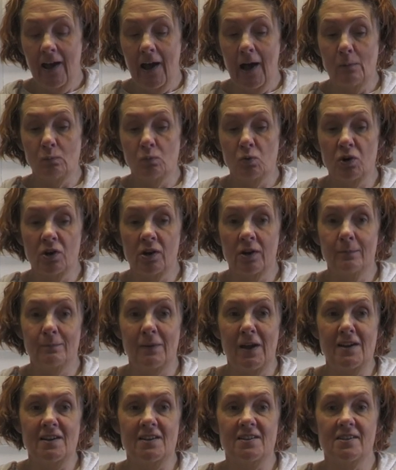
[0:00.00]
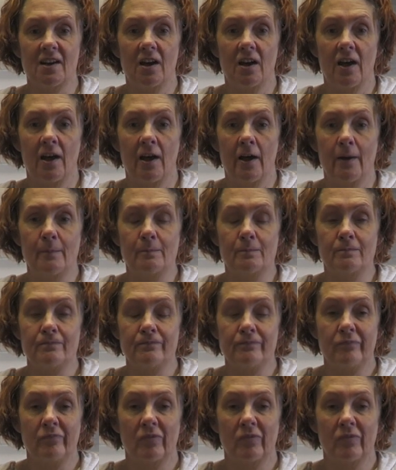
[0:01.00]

and we're going to make kind